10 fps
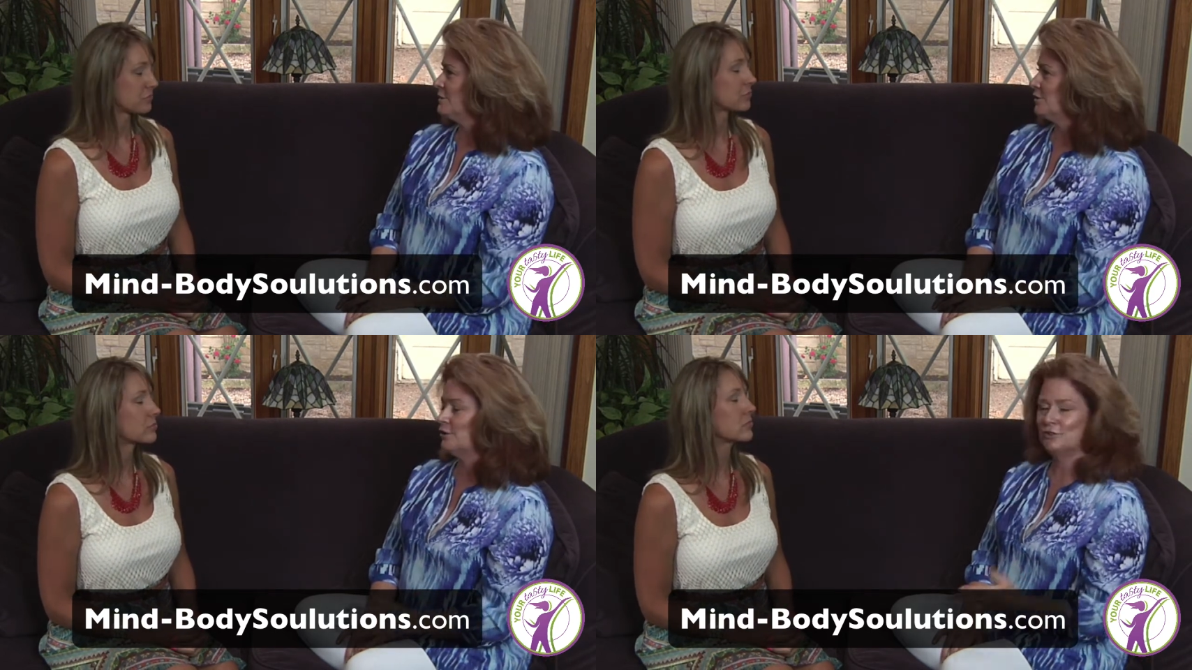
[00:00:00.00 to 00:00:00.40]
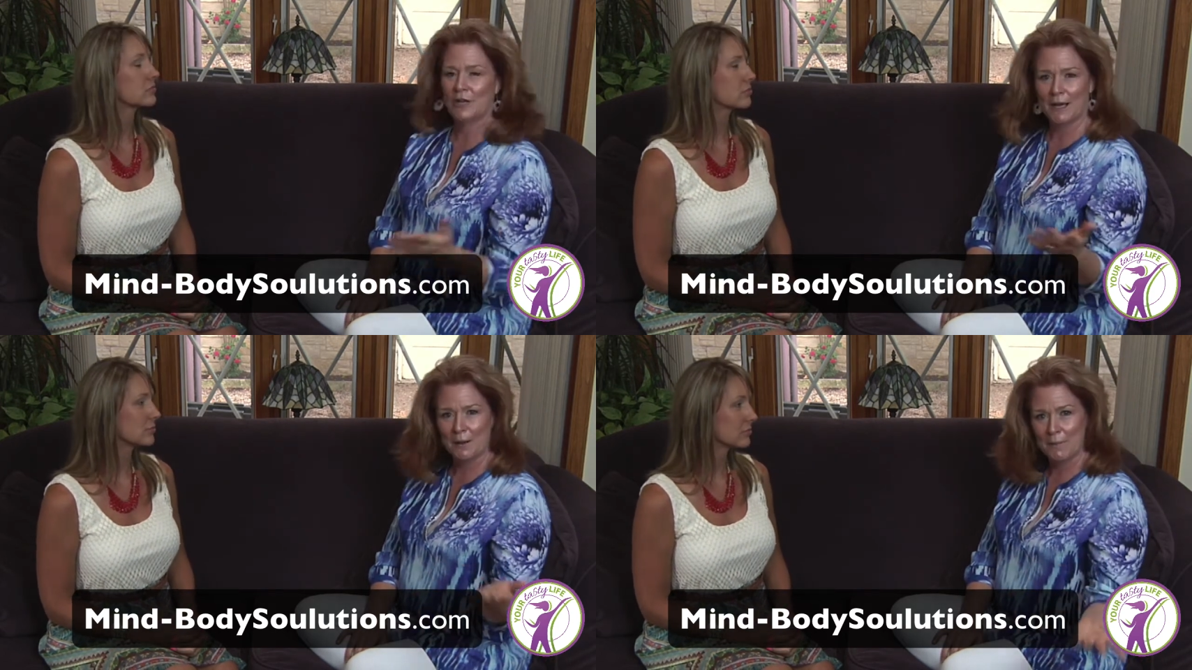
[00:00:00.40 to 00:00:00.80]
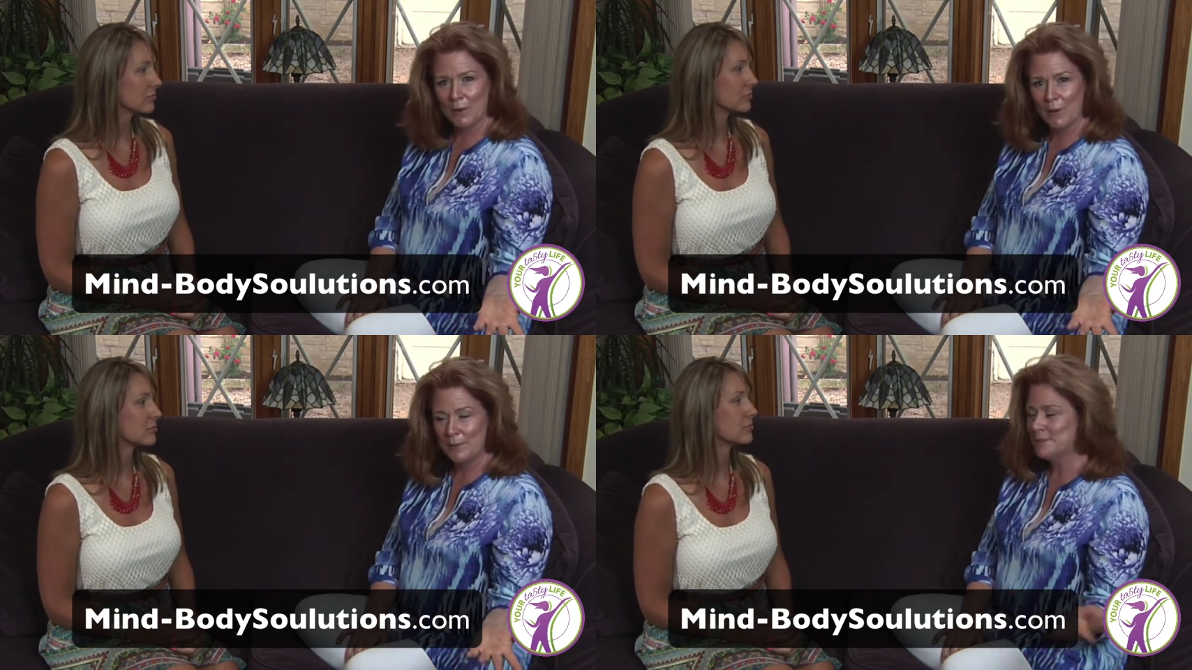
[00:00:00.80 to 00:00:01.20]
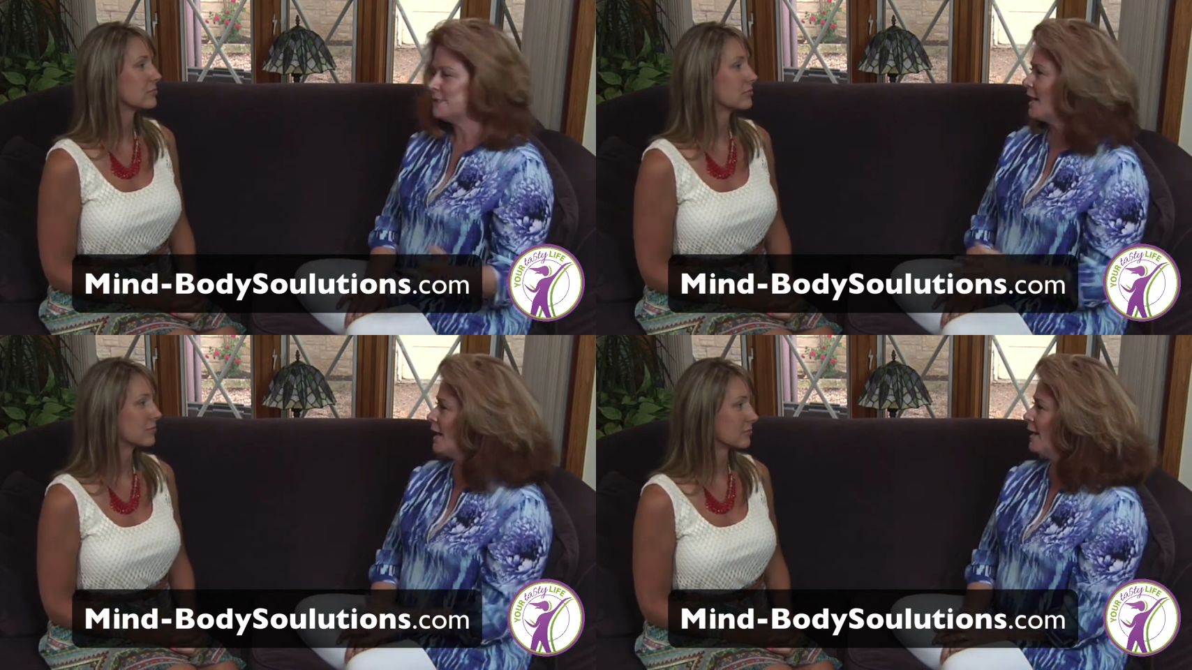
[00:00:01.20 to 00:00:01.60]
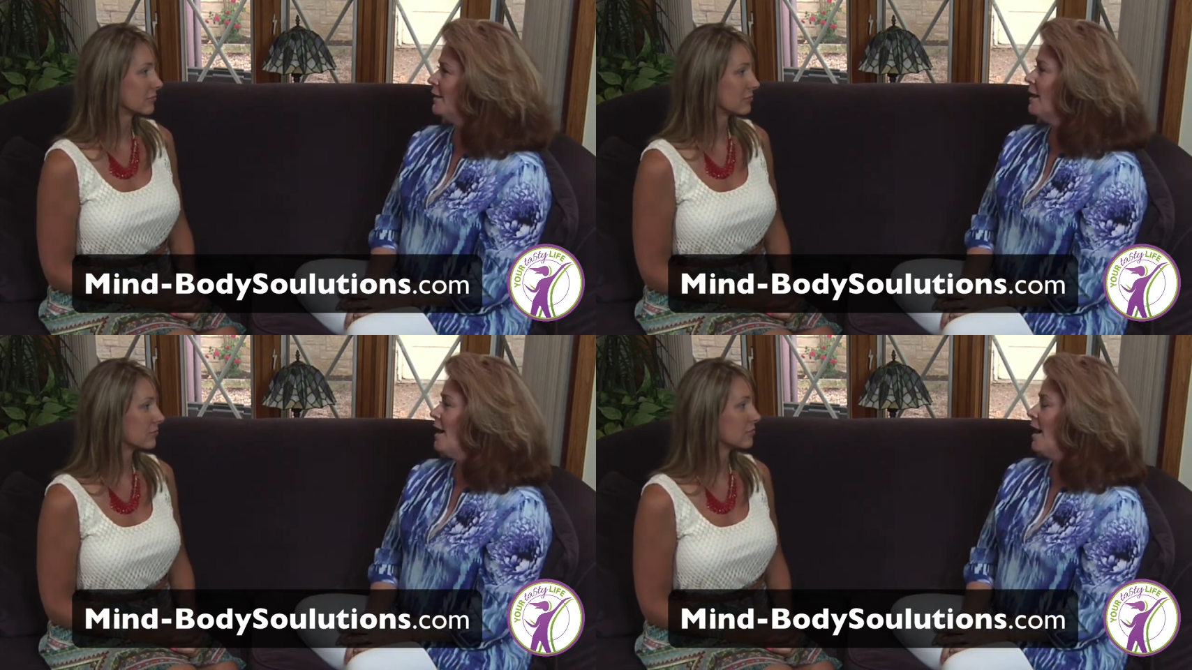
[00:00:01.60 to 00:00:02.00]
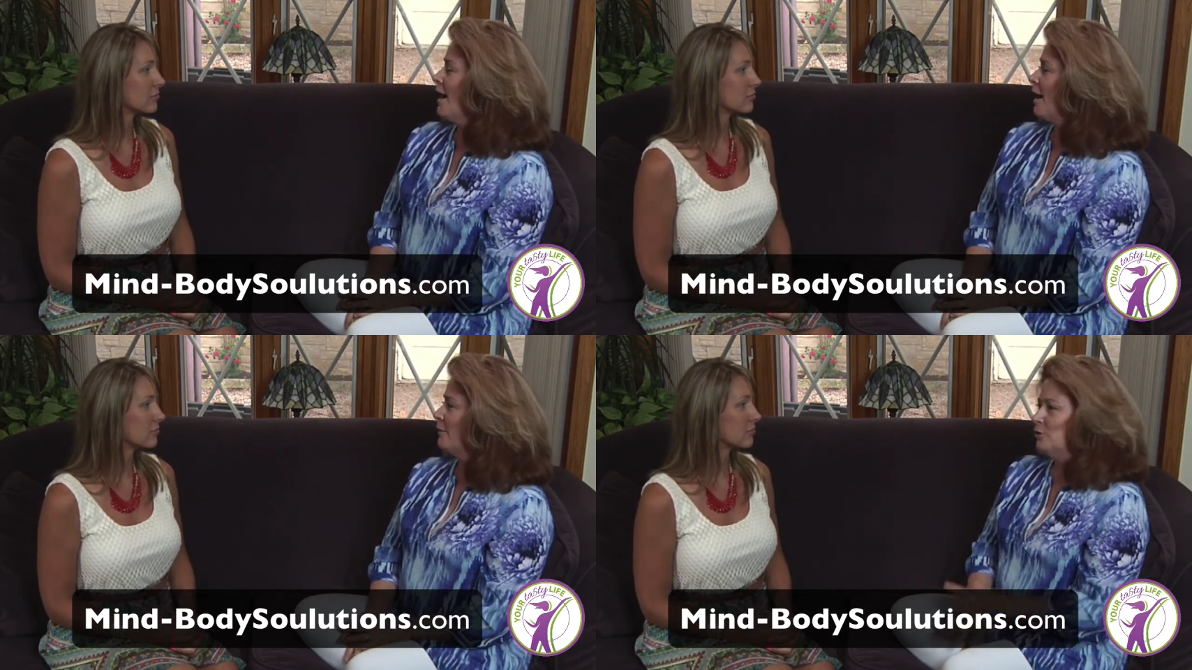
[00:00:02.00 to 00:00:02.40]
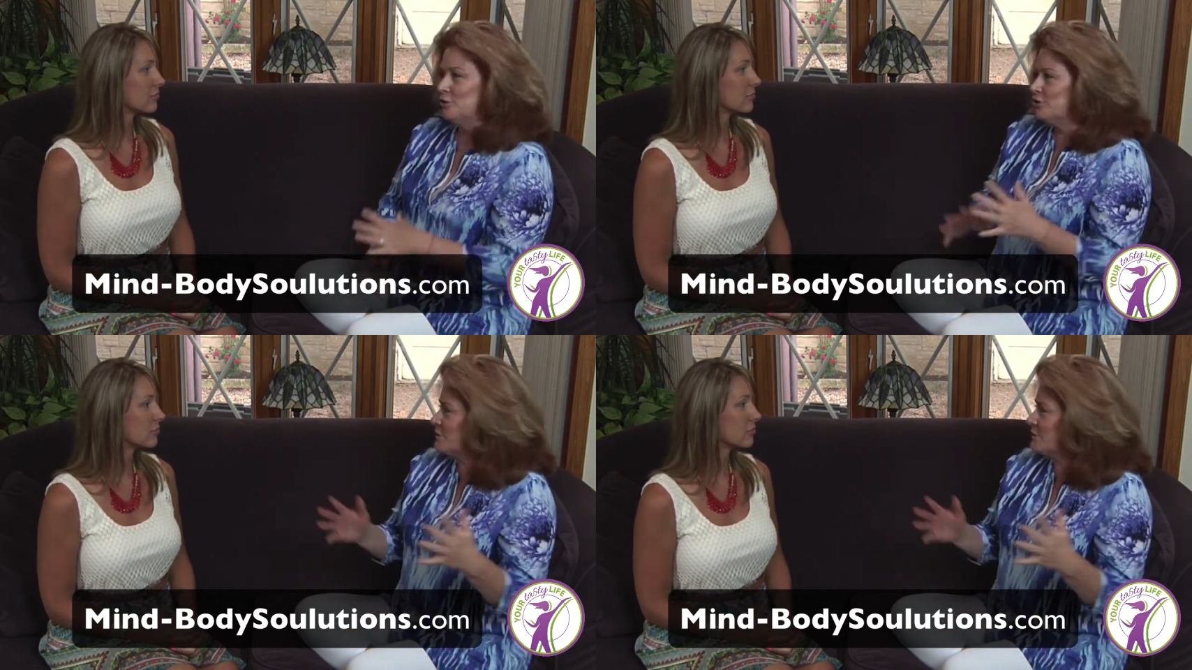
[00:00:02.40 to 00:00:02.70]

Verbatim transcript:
Speaker 1: So you can check out my website. Um, you could